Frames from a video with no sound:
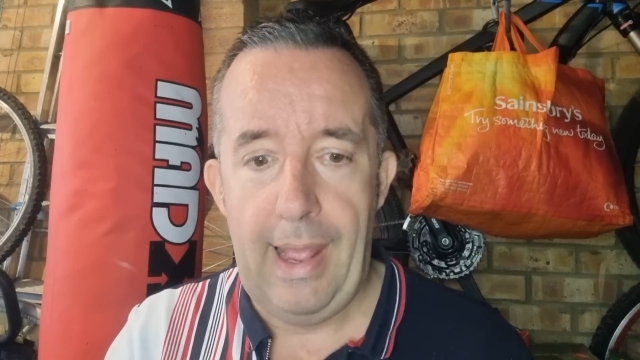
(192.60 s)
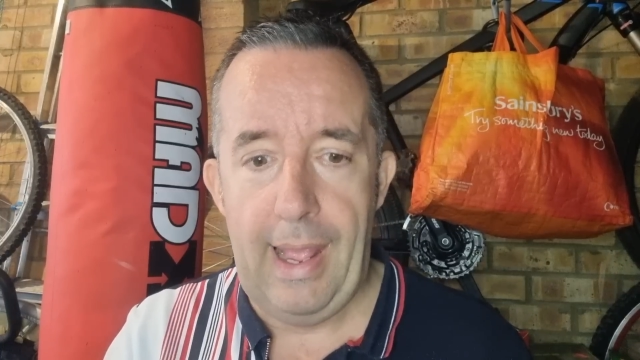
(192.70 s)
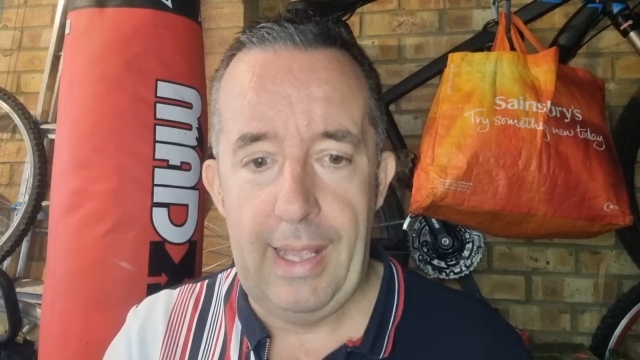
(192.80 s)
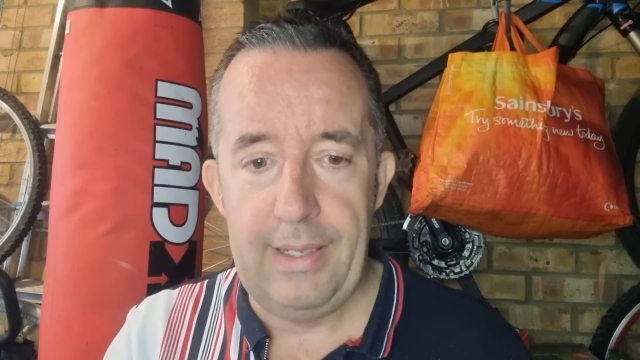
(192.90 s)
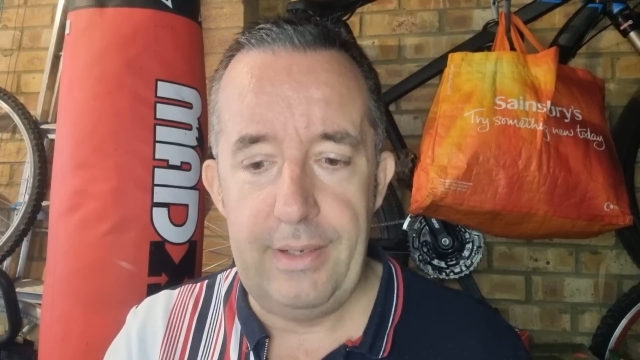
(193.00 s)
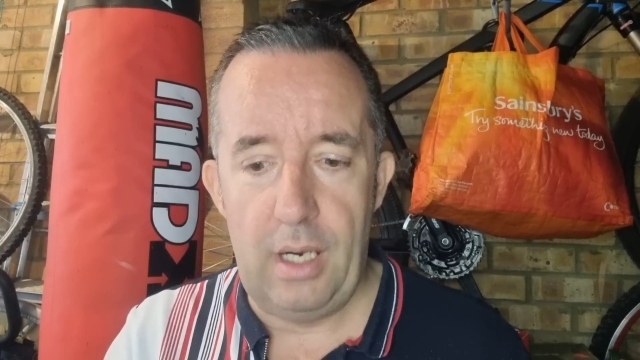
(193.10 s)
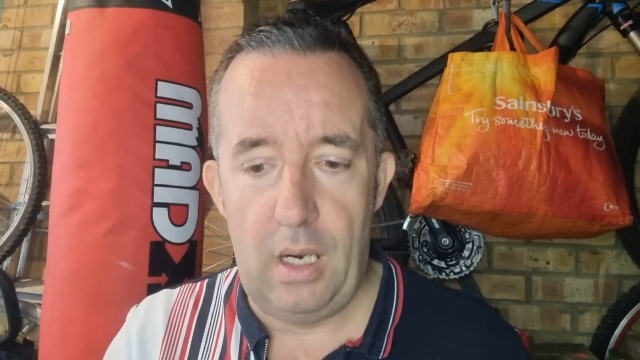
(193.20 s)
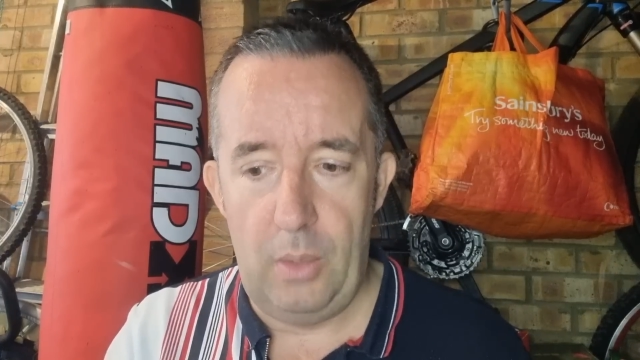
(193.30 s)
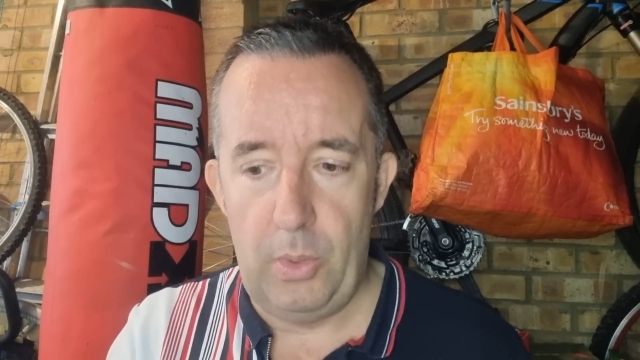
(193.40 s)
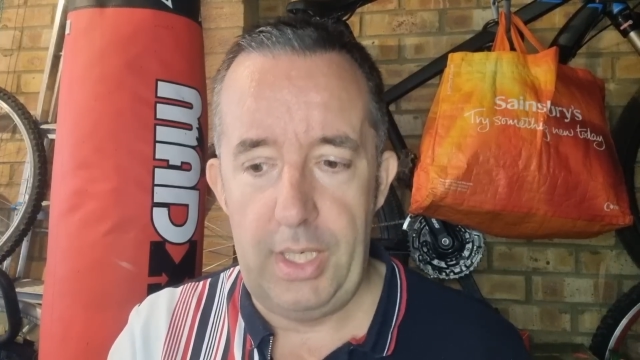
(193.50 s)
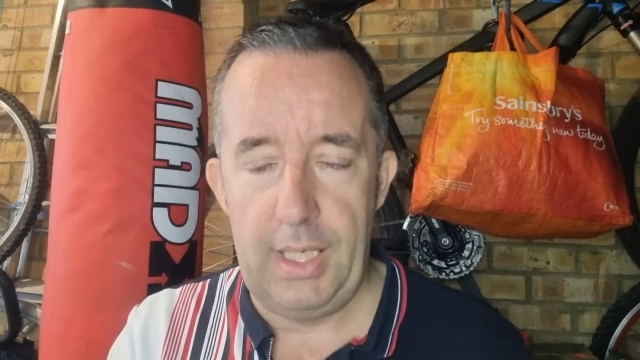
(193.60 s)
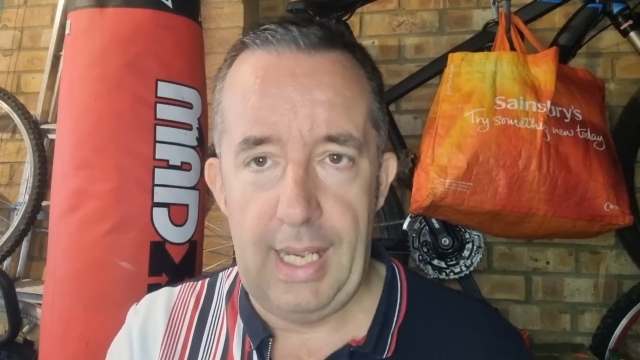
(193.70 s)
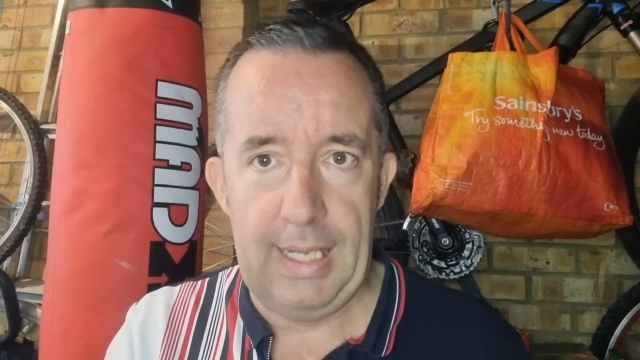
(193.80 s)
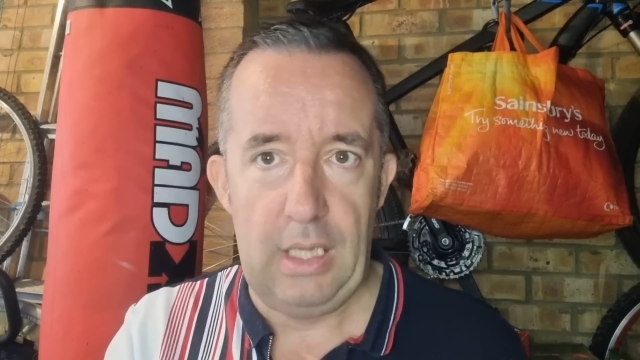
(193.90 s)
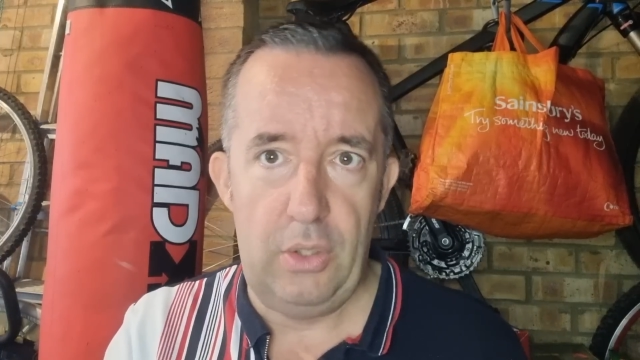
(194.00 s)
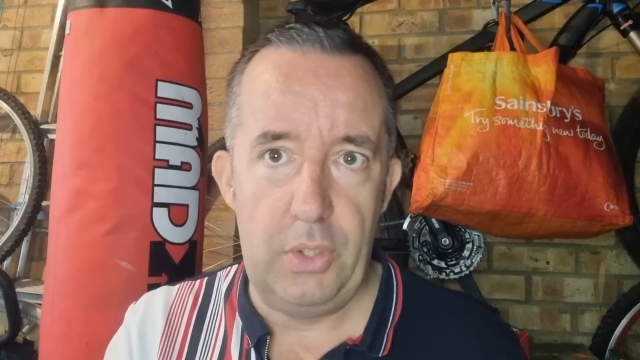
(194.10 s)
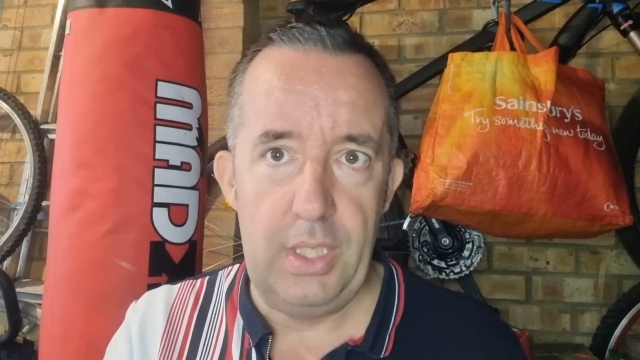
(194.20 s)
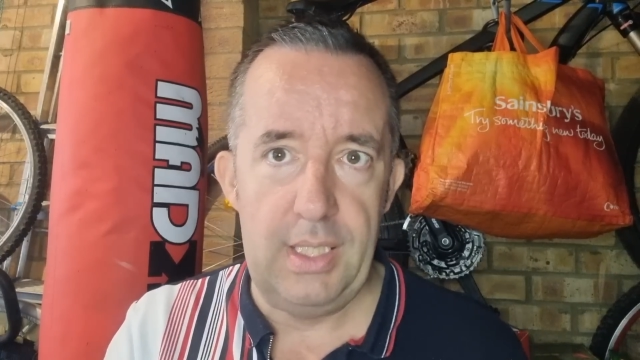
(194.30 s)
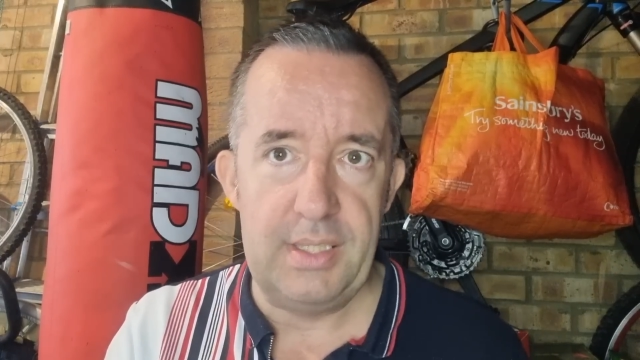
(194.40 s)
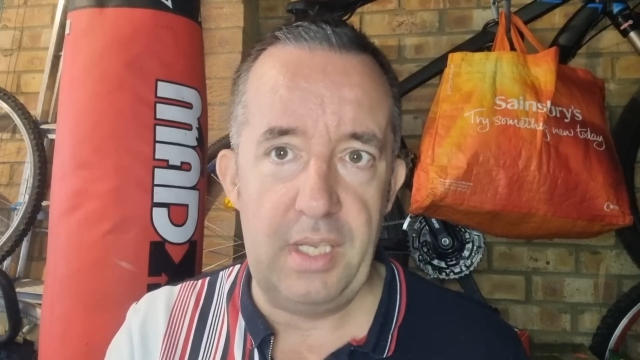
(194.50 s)
And I went and had a look
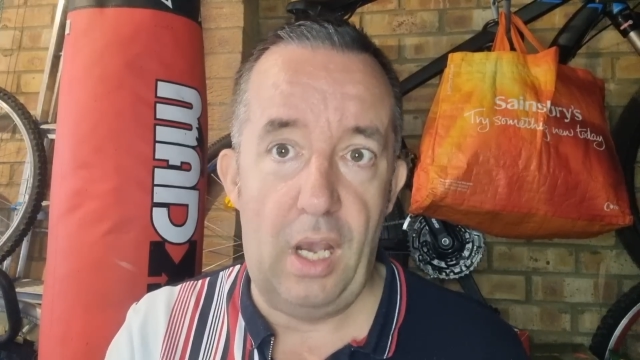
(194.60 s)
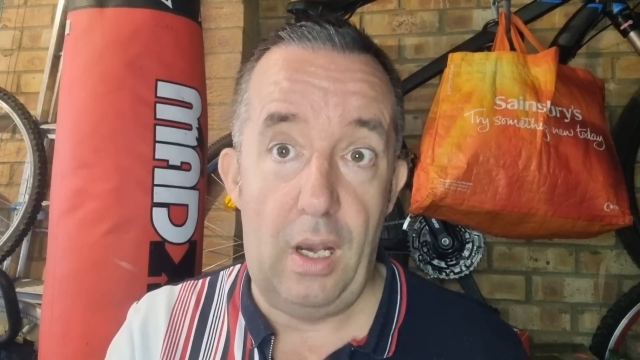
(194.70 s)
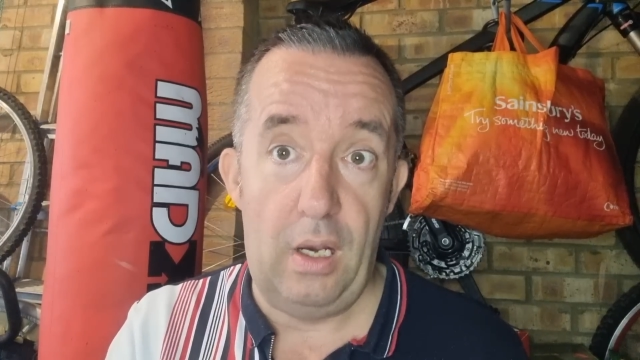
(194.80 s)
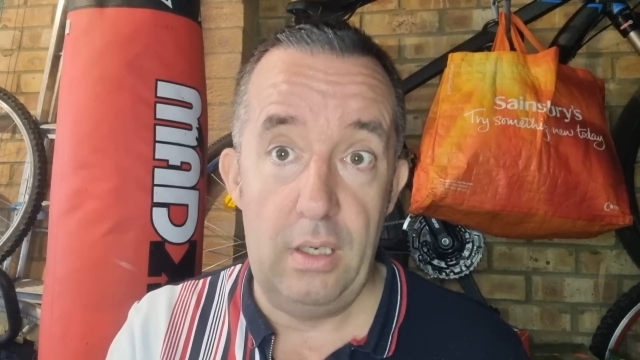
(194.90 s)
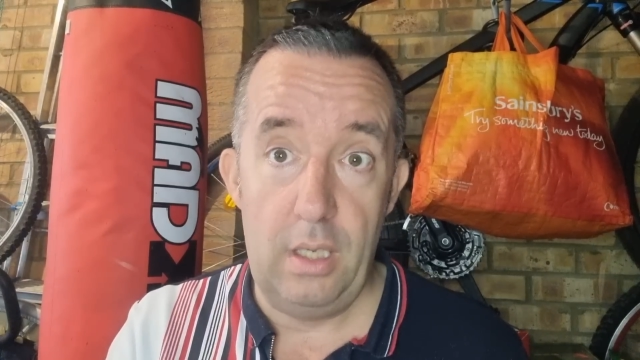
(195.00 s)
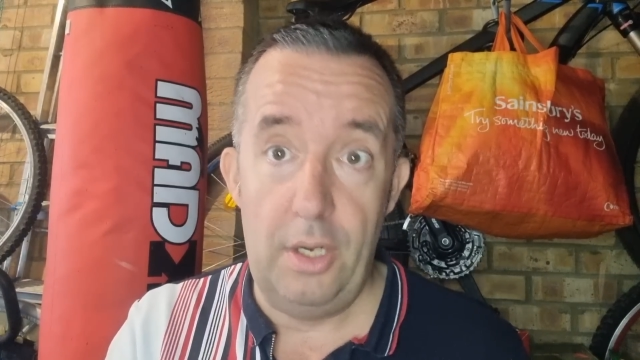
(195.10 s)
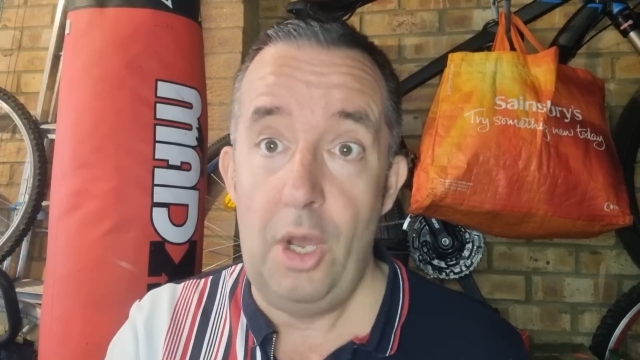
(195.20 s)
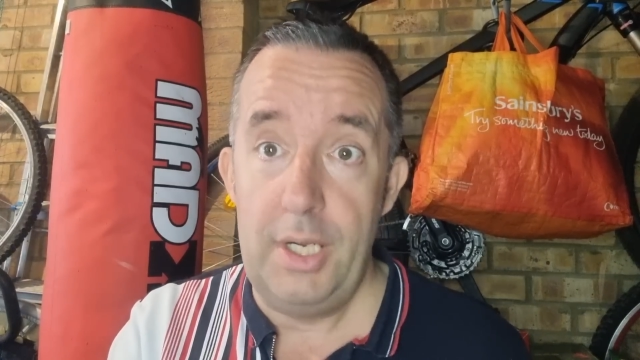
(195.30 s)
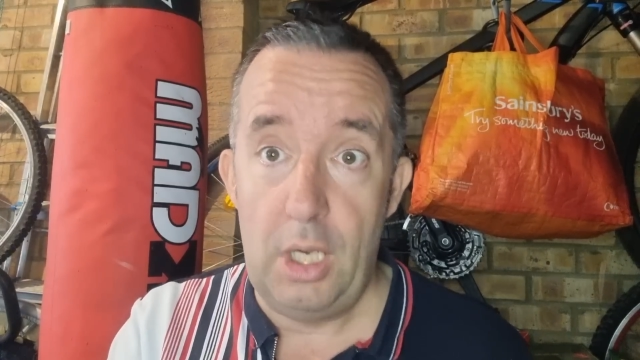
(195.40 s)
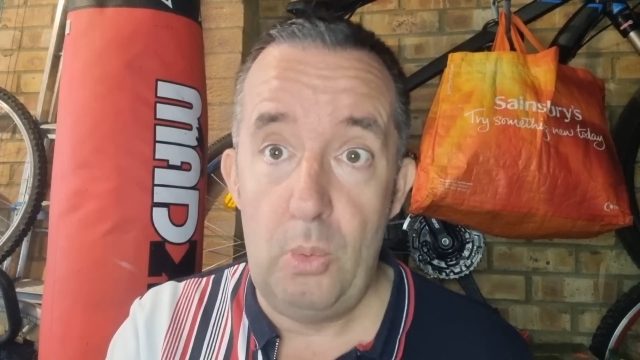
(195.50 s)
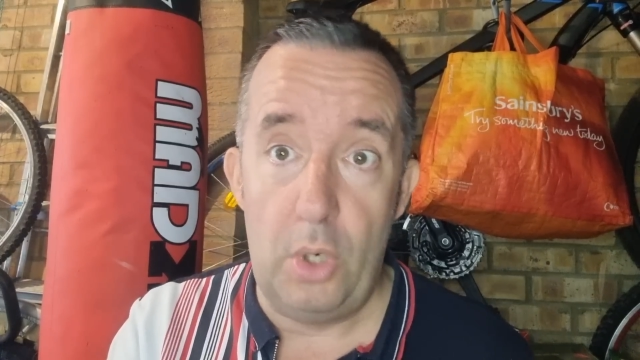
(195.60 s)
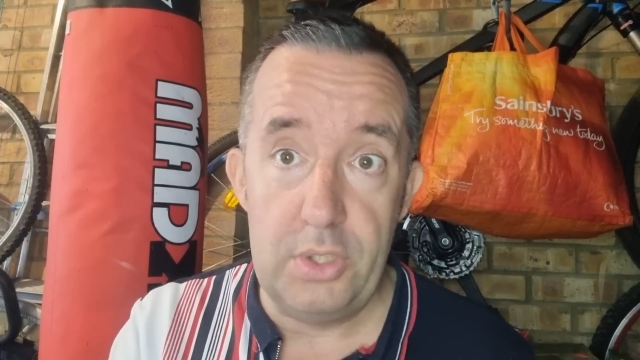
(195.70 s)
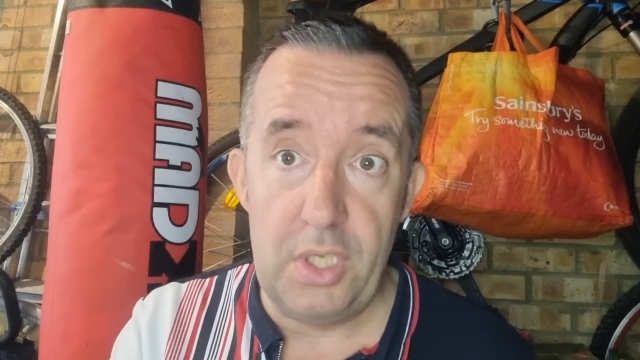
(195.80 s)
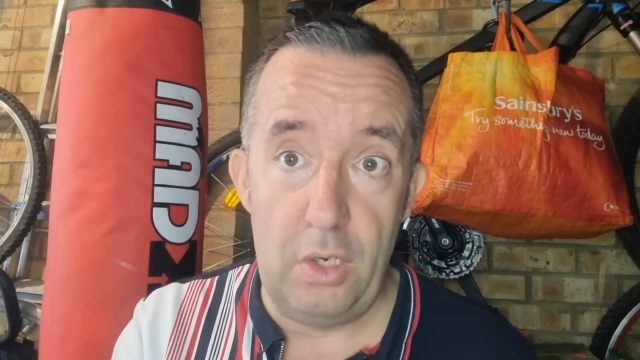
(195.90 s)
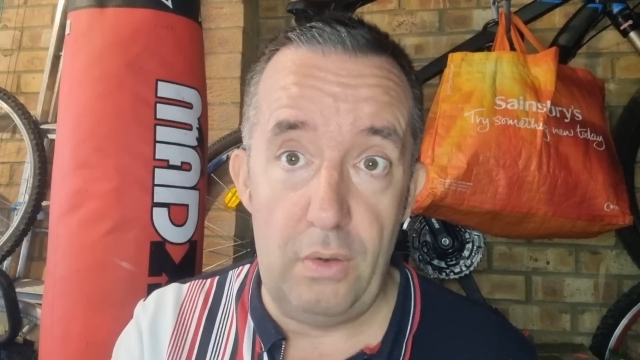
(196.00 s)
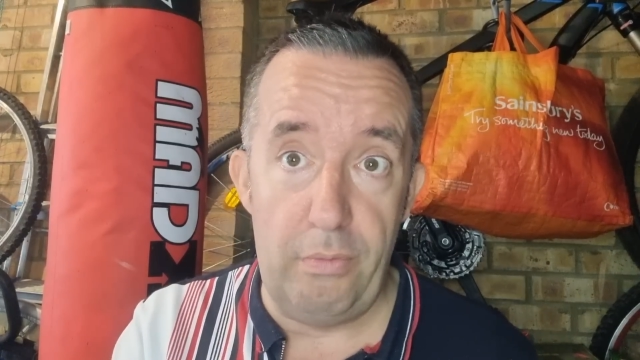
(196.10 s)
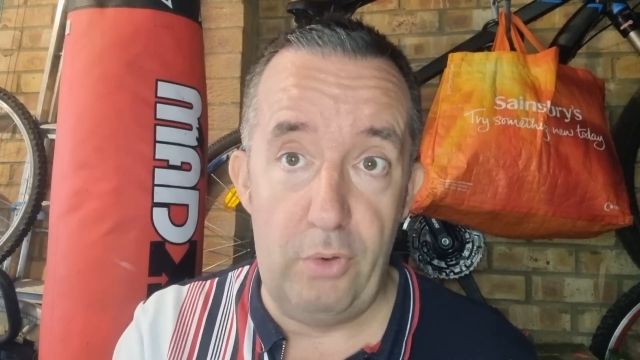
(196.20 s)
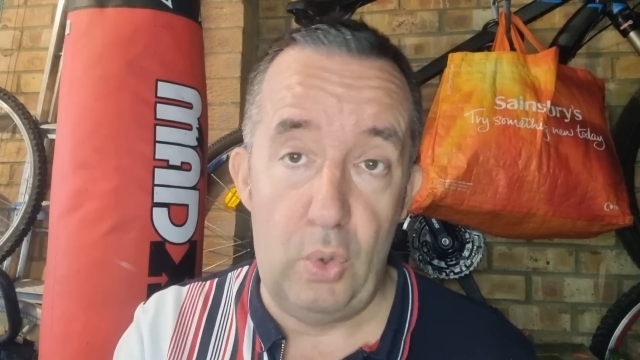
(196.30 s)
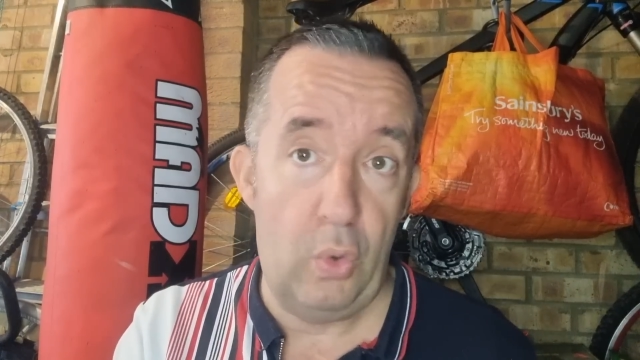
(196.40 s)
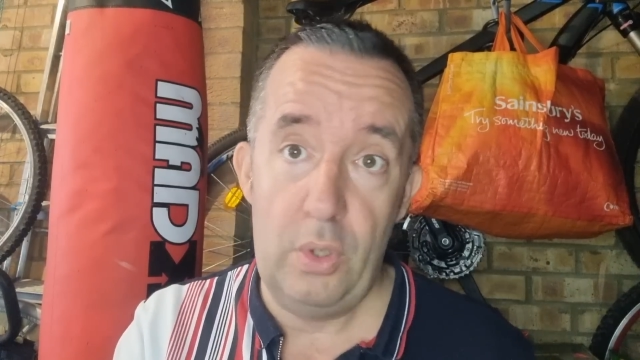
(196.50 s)
at this car, and I know what to look
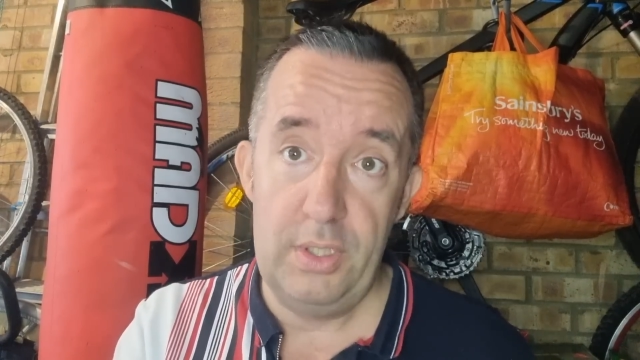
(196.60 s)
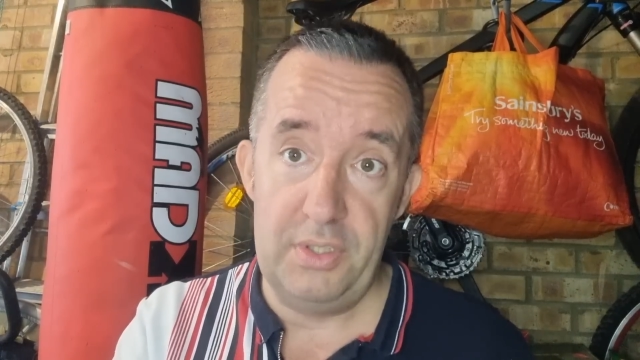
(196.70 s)
for: